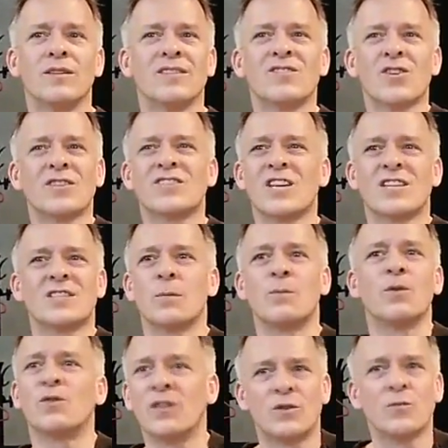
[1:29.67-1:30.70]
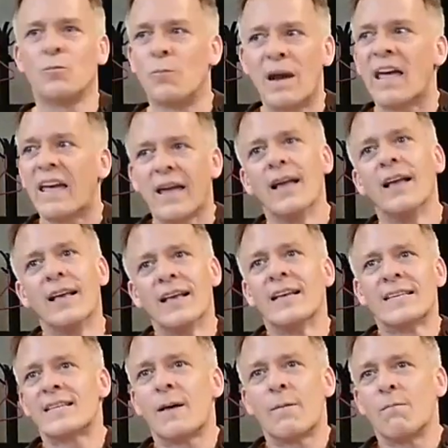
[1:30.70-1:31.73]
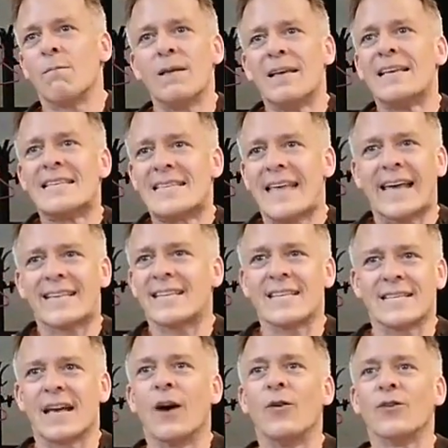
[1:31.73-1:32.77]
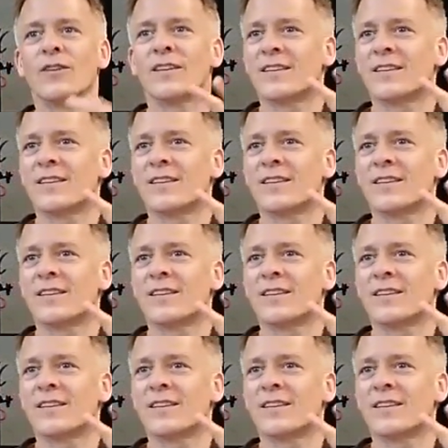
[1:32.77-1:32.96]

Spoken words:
It's not just the beauty to play some sexy sound.